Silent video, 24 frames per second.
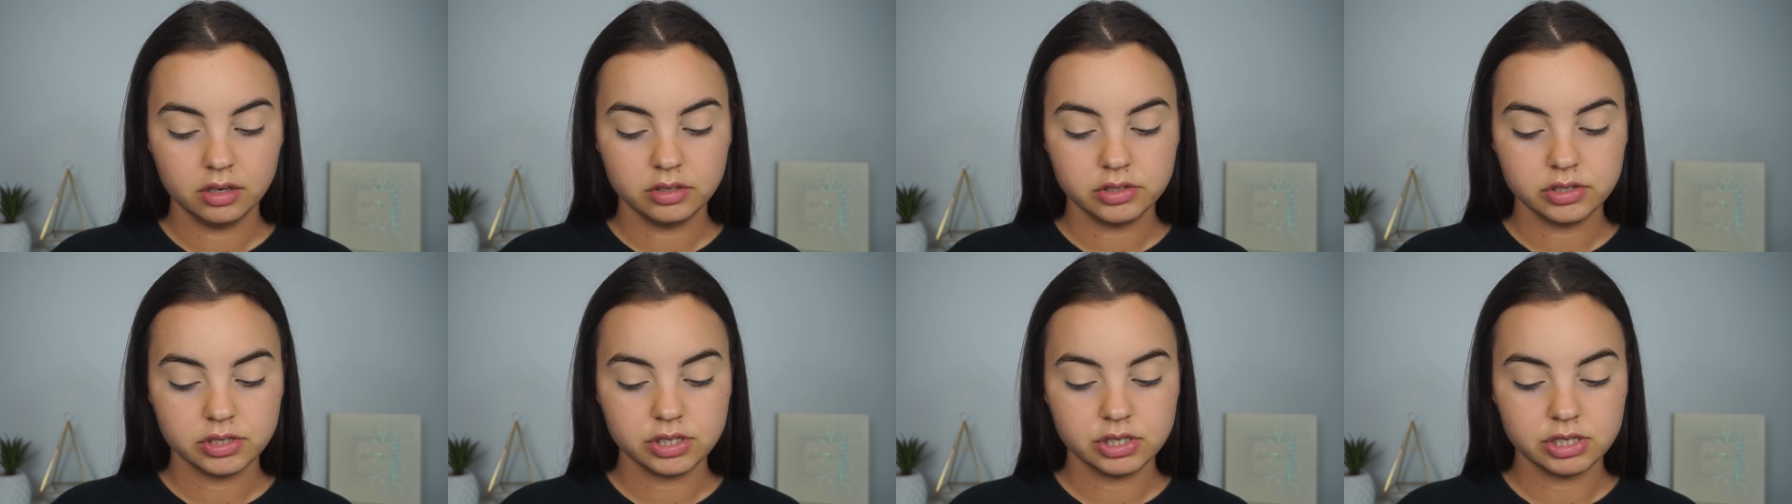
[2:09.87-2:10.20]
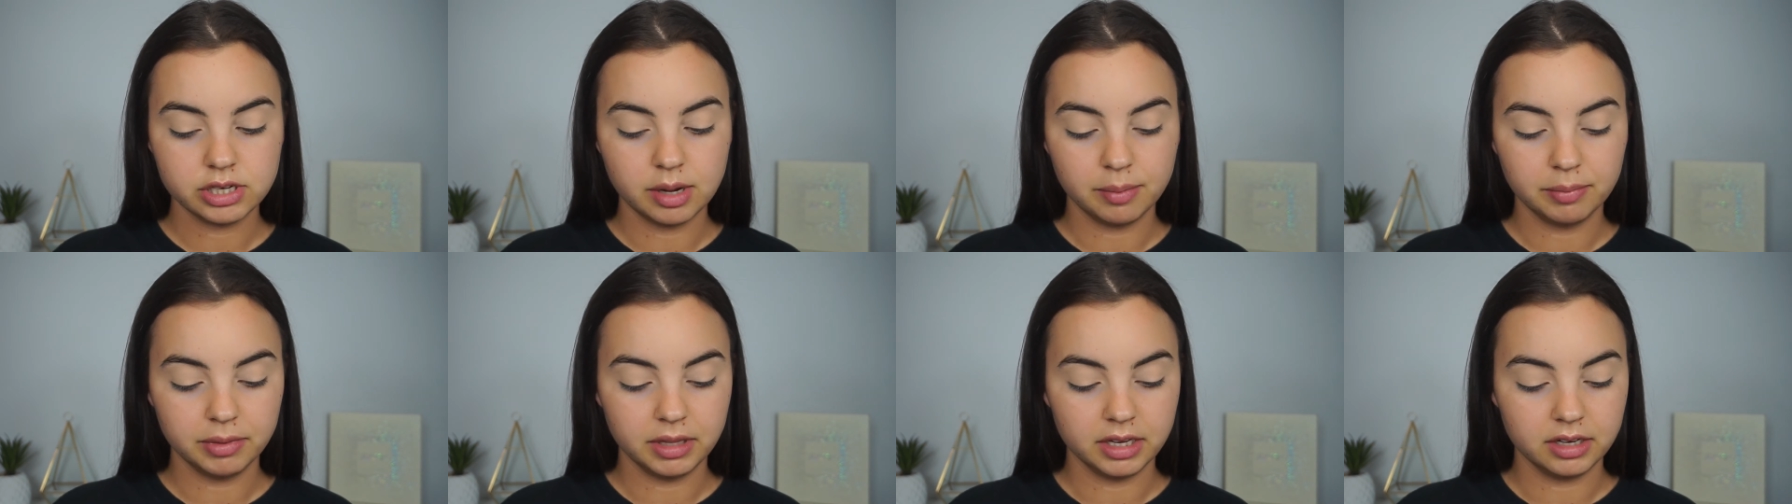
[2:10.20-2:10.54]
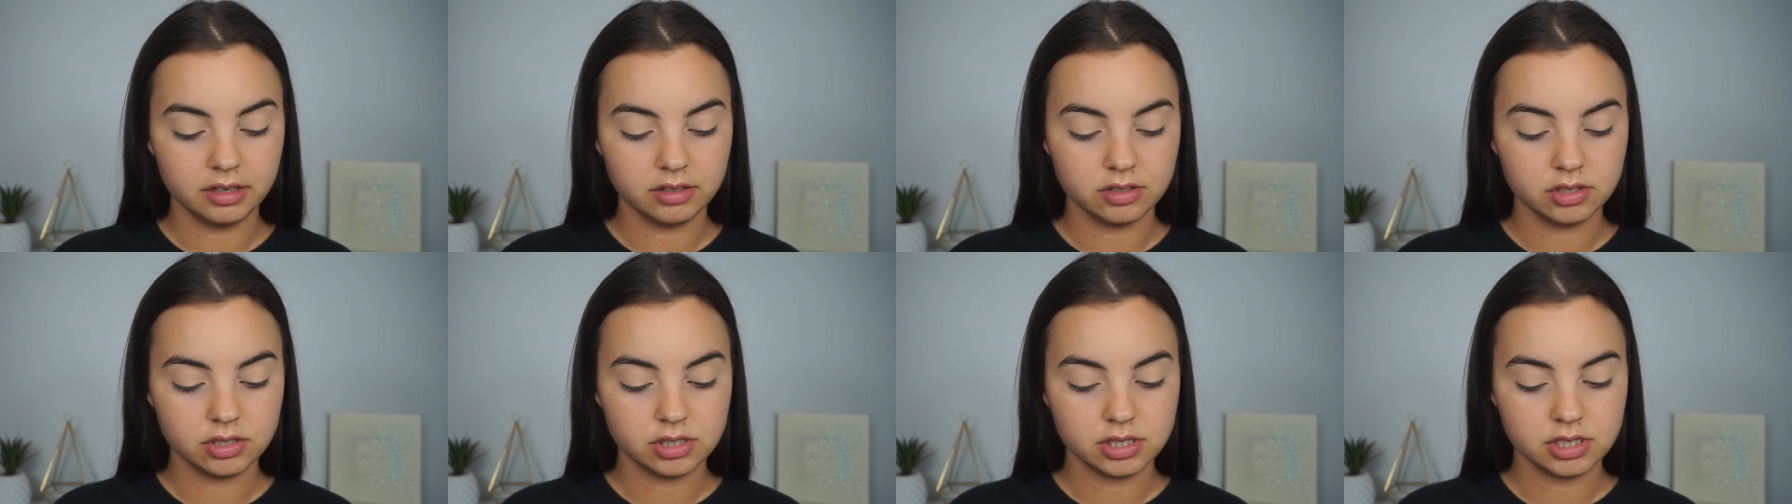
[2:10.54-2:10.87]

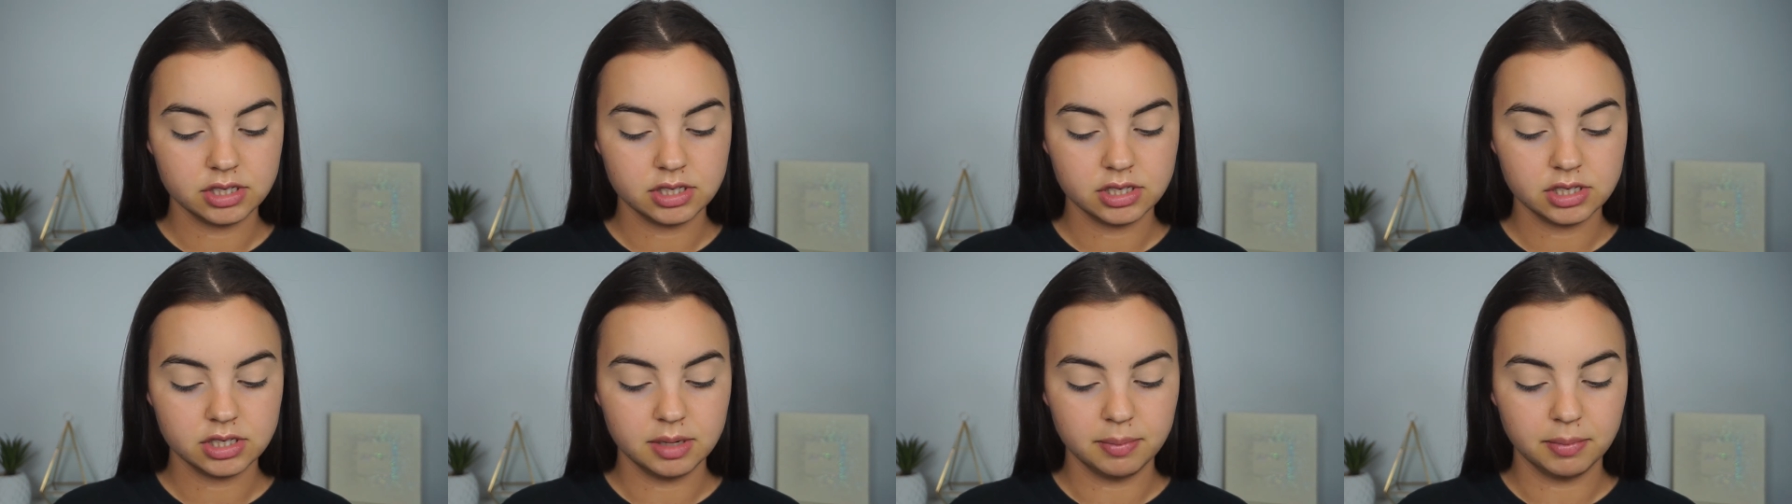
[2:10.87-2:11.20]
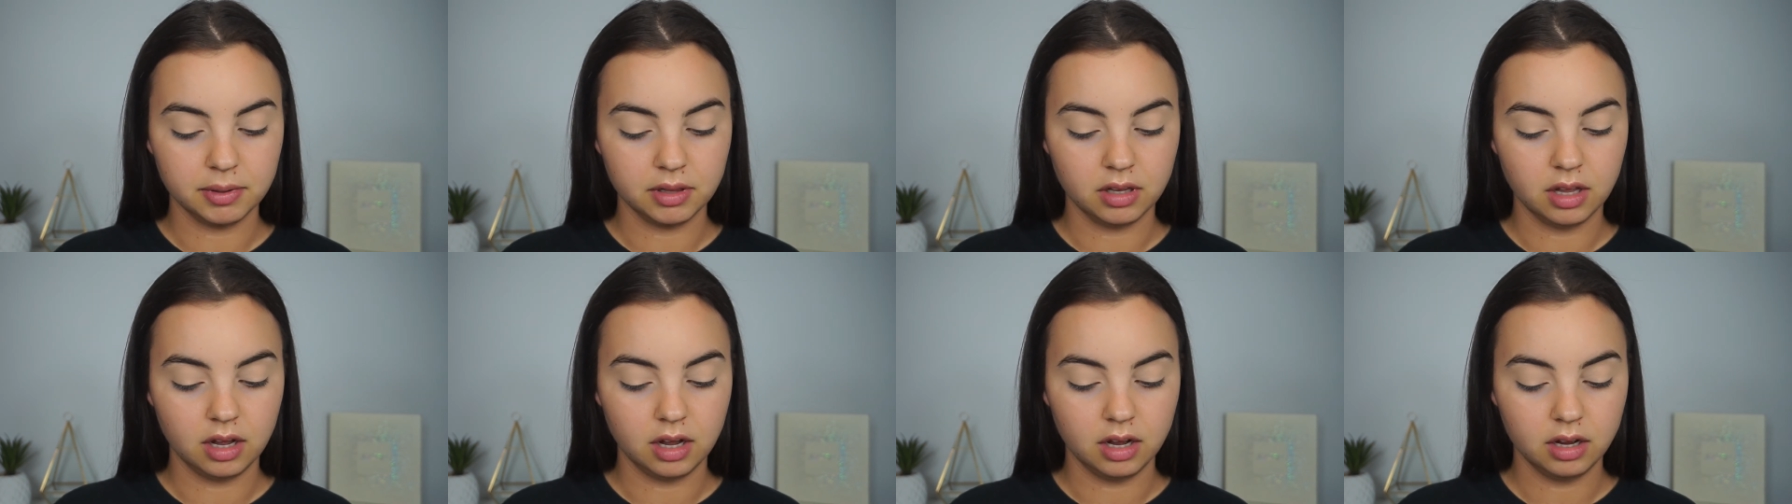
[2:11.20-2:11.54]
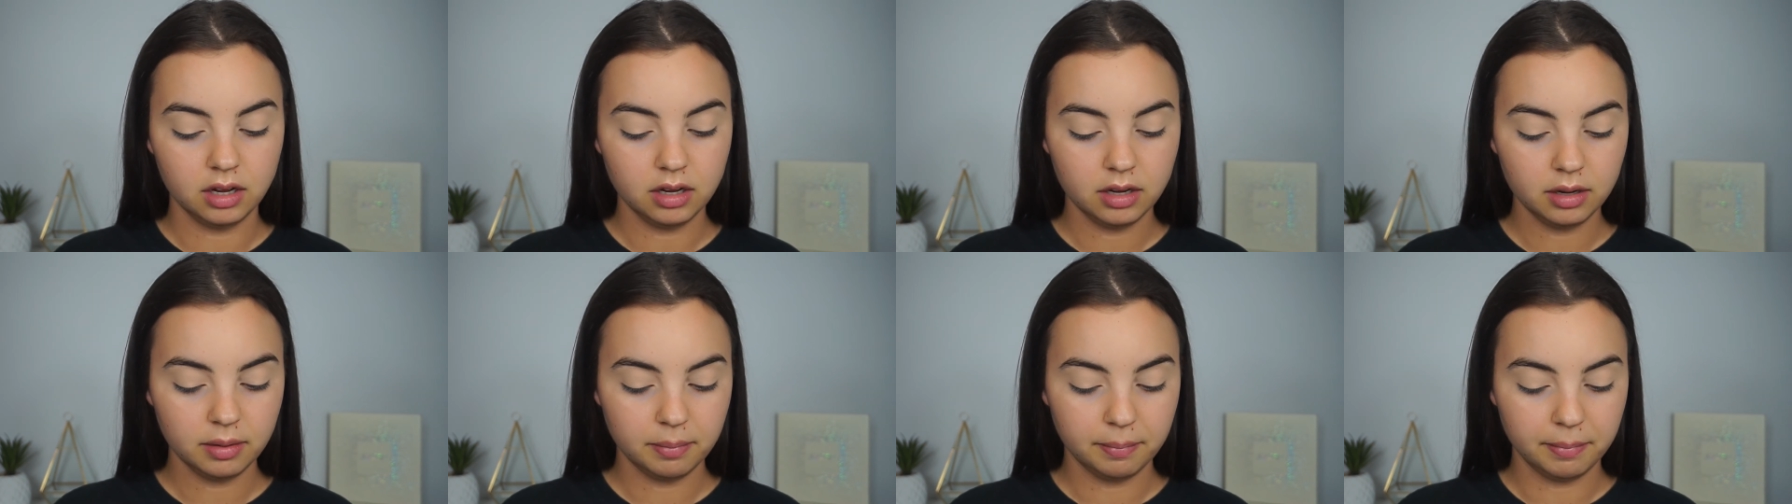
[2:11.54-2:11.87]
something
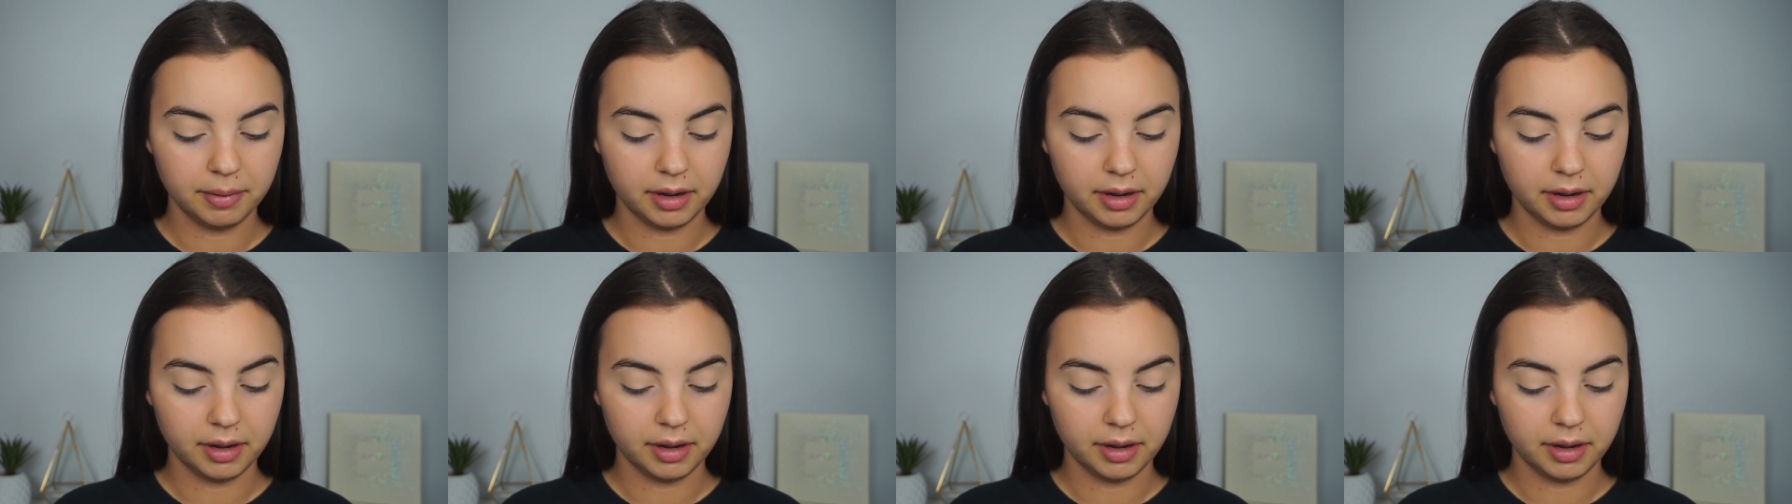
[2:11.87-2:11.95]
similar,